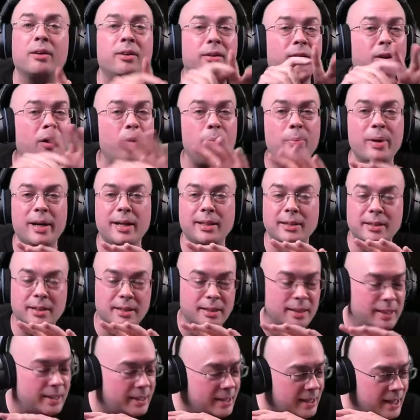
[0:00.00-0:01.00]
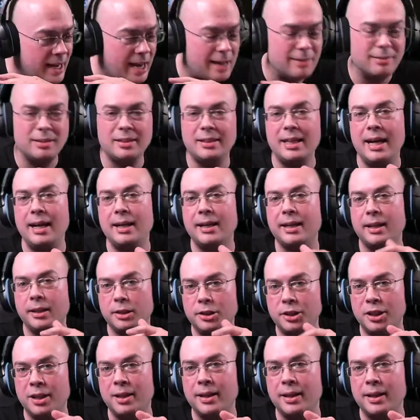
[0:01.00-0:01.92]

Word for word: The combat is outstanding and